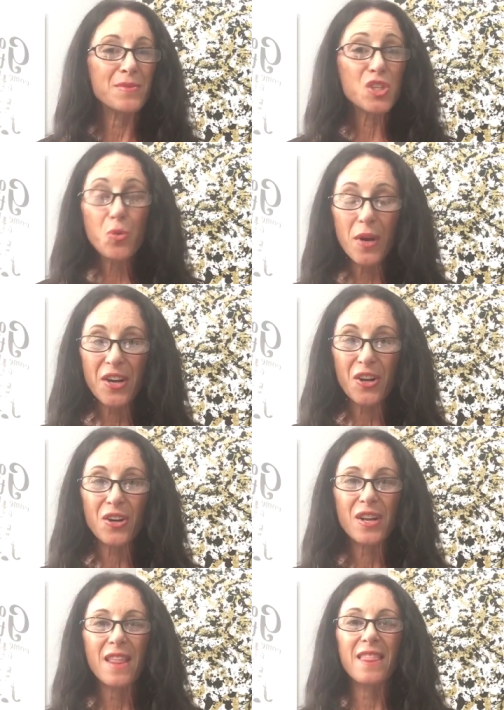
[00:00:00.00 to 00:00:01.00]

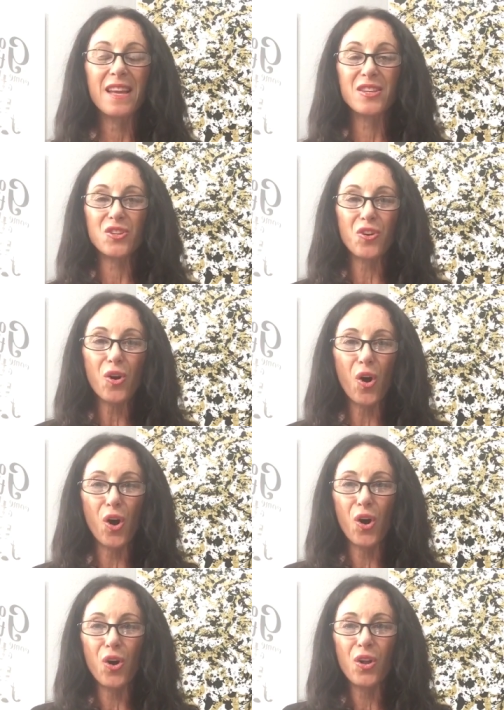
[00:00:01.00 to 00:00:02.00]
Twitter, these are
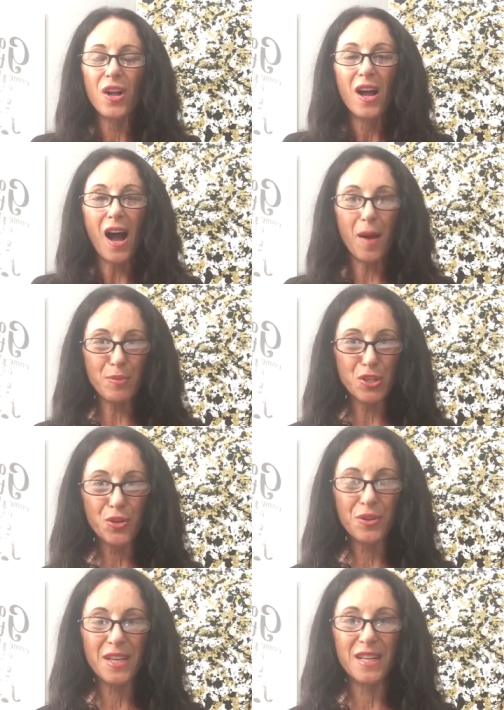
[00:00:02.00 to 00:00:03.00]
all
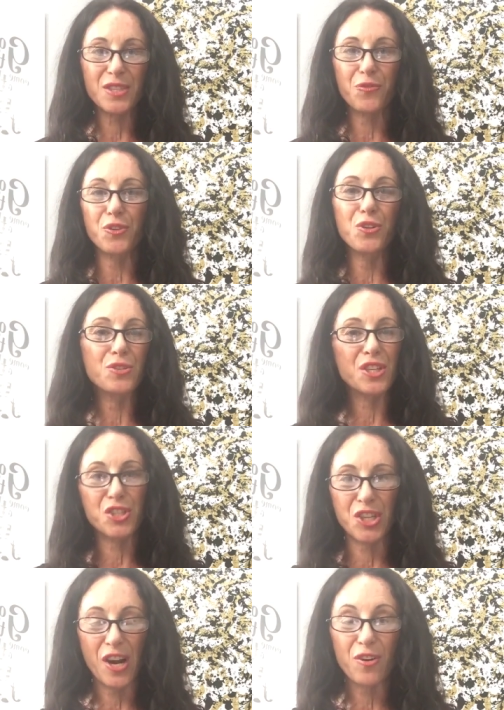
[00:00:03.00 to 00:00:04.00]
opportunities for you to
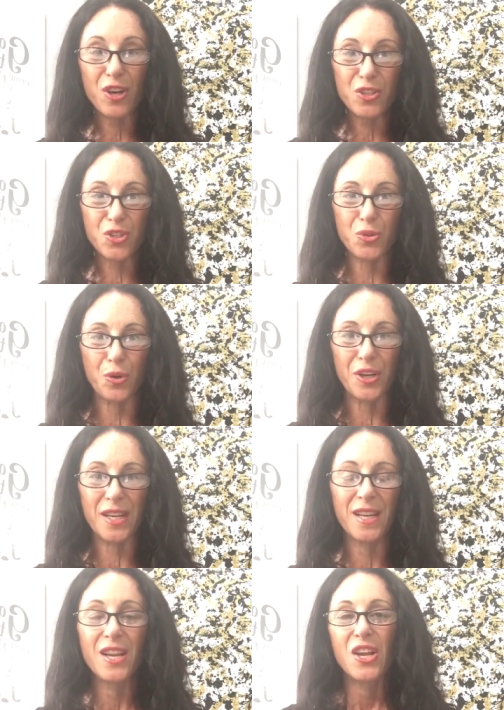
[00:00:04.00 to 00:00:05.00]
share a story.